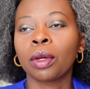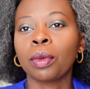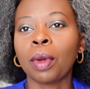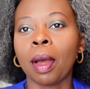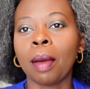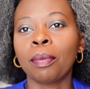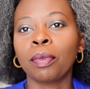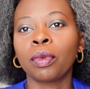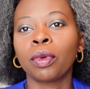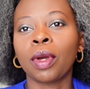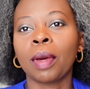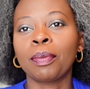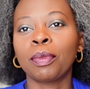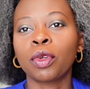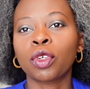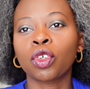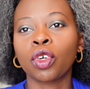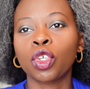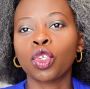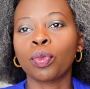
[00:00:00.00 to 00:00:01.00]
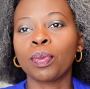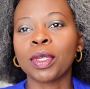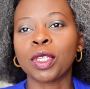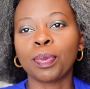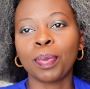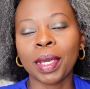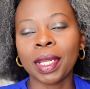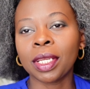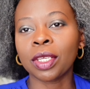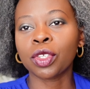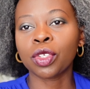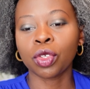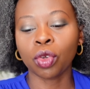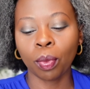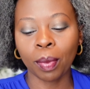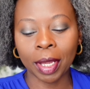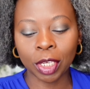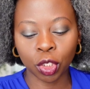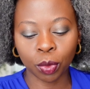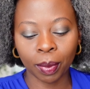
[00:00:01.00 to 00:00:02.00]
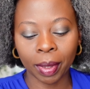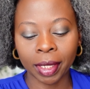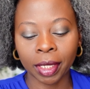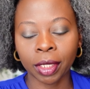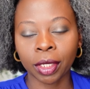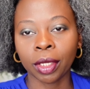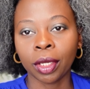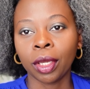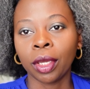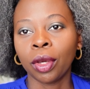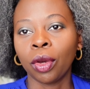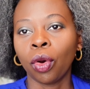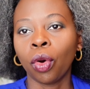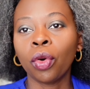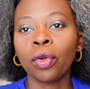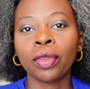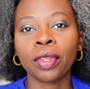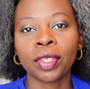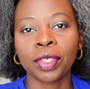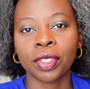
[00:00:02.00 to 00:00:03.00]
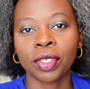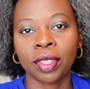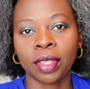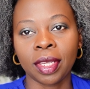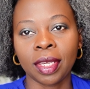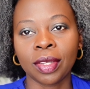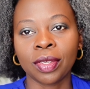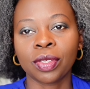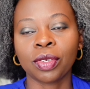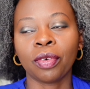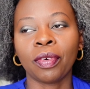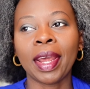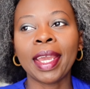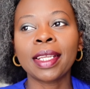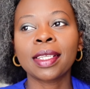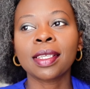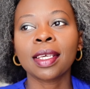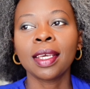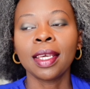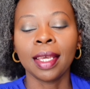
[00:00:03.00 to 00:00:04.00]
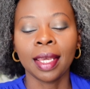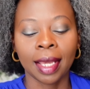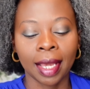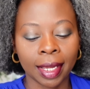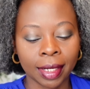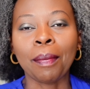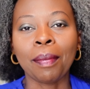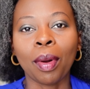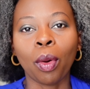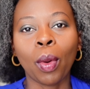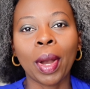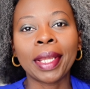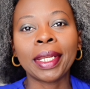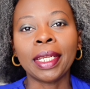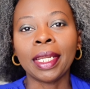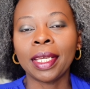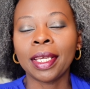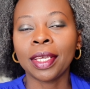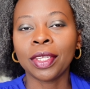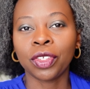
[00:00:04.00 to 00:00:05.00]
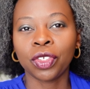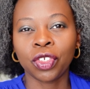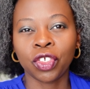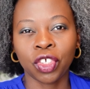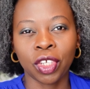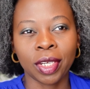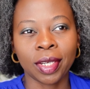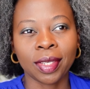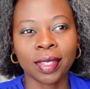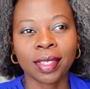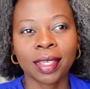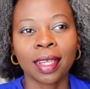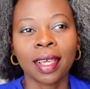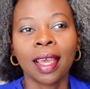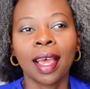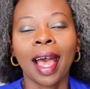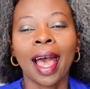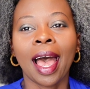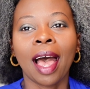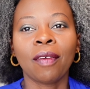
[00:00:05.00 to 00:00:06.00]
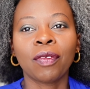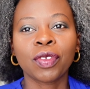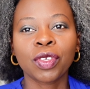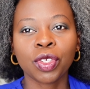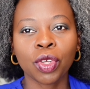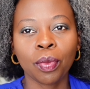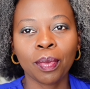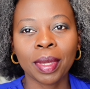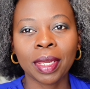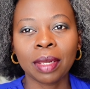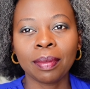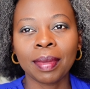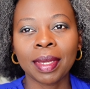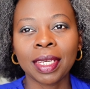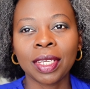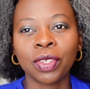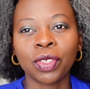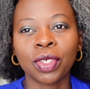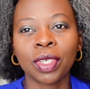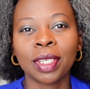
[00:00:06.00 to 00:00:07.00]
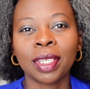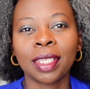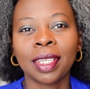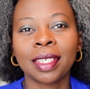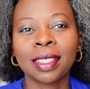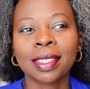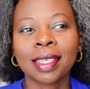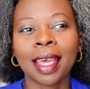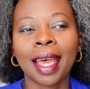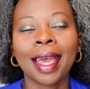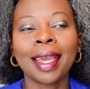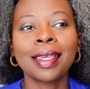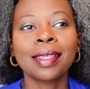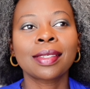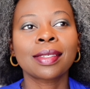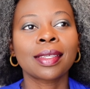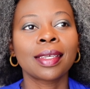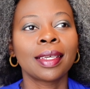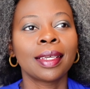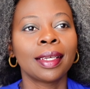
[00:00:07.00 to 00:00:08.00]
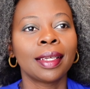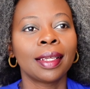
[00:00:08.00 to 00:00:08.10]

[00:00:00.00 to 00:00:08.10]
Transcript: I'm, I'm not going to be spending so much money on these things, all right? And number one, jeans. I have so many, many jeans, guys.